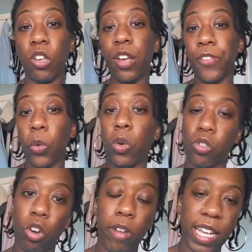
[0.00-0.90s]
if you was
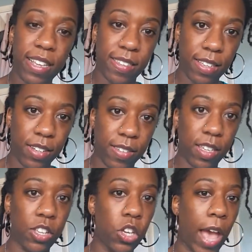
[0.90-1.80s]
already a
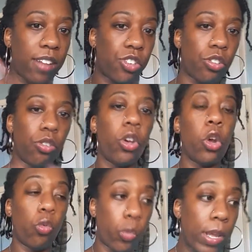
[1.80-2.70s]
citizen, you had to
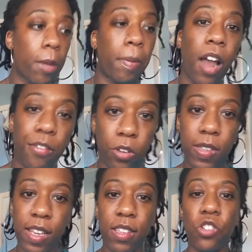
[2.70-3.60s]
reapply for
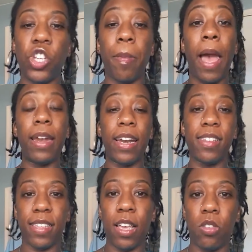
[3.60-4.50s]
citizenship, and
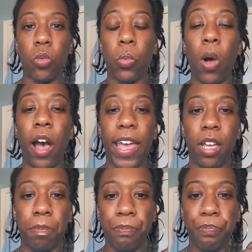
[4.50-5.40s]
this is why
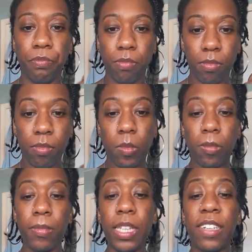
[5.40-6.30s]

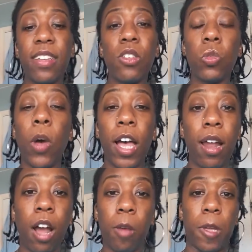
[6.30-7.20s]
a
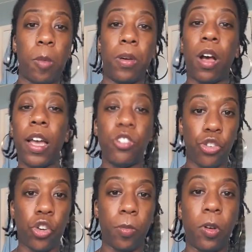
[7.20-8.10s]
lot of people got into
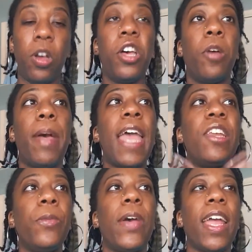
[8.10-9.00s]
trouble. But
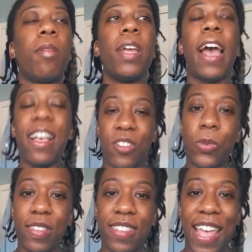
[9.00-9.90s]
anyway, as I
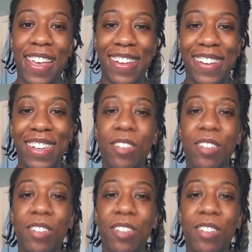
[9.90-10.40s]
was saying,